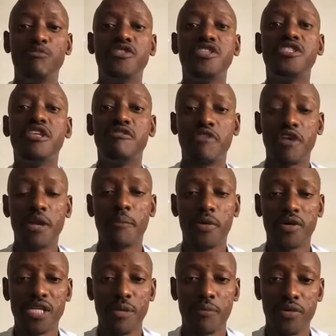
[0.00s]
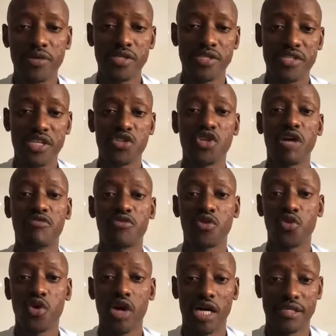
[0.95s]
is a very important process that you have to
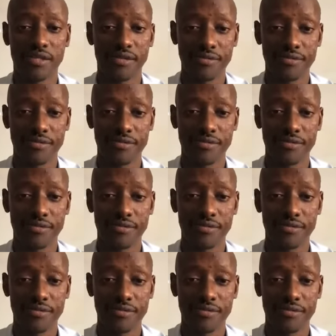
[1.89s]
look at.